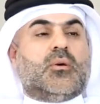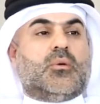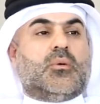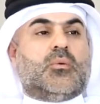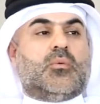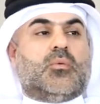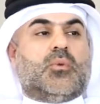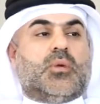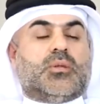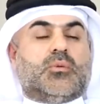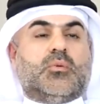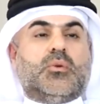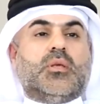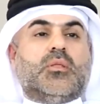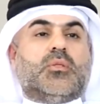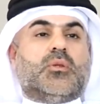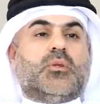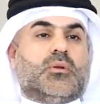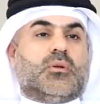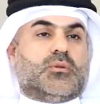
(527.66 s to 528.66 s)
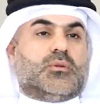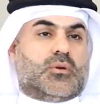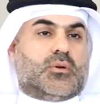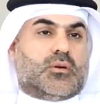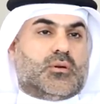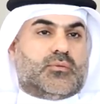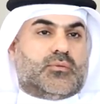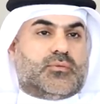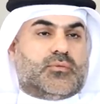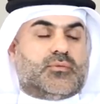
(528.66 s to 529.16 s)
What we thought
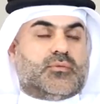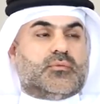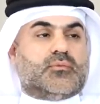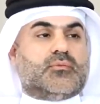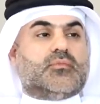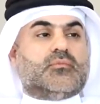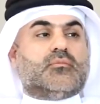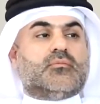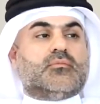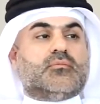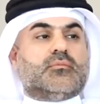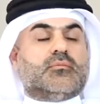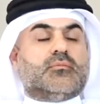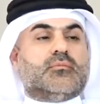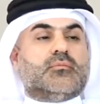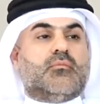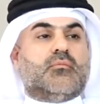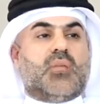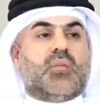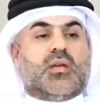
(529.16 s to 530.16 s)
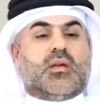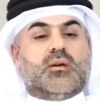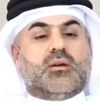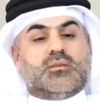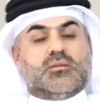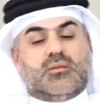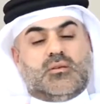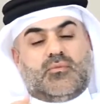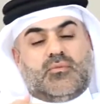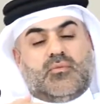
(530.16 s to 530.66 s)
of,
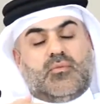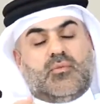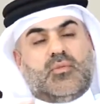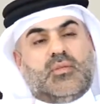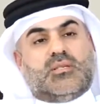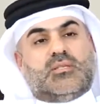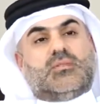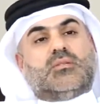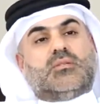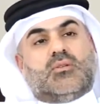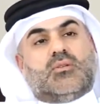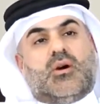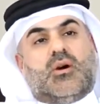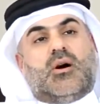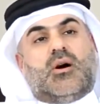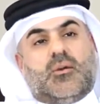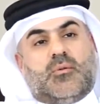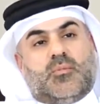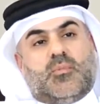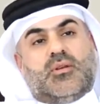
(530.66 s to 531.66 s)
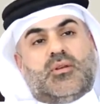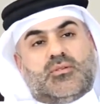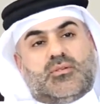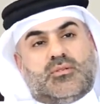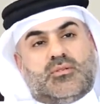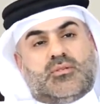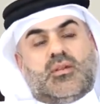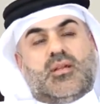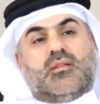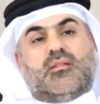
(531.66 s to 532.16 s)
because of this time
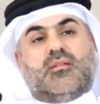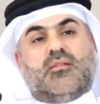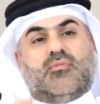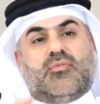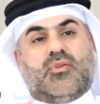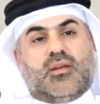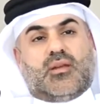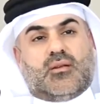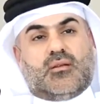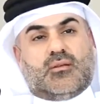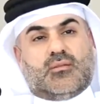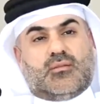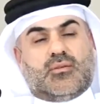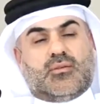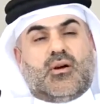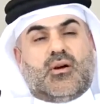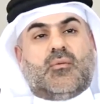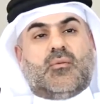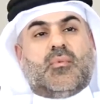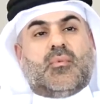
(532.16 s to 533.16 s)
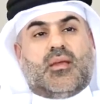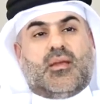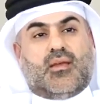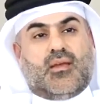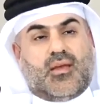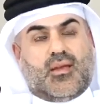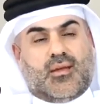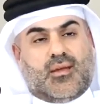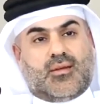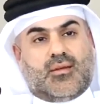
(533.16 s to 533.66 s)
is a difficult time
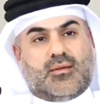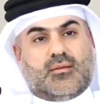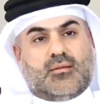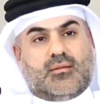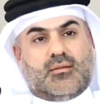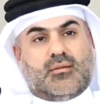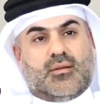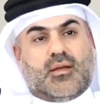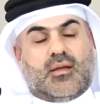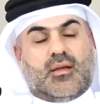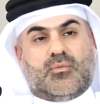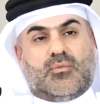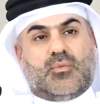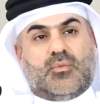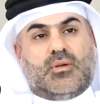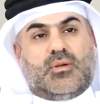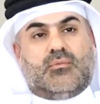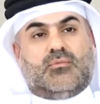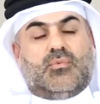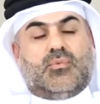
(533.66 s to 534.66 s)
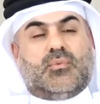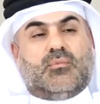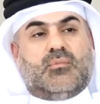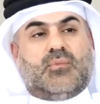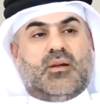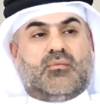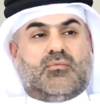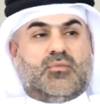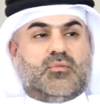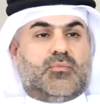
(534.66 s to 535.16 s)
again, and
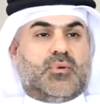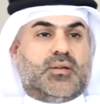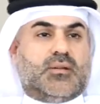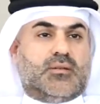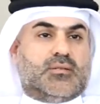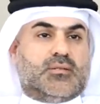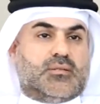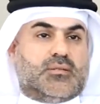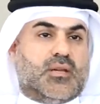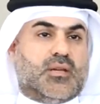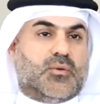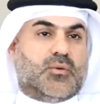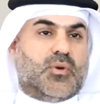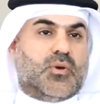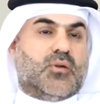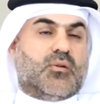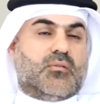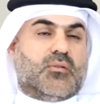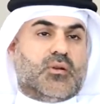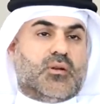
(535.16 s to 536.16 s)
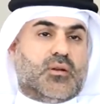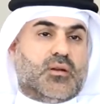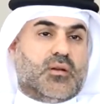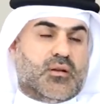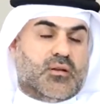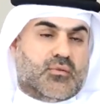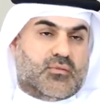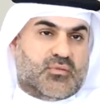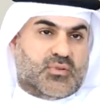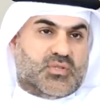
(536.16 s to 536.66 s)
everybody's saying we are in
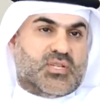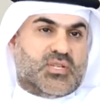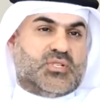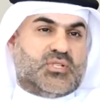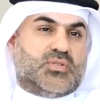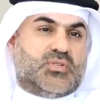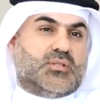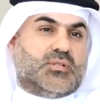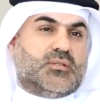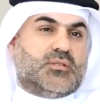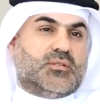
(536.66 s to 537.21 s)
a recession.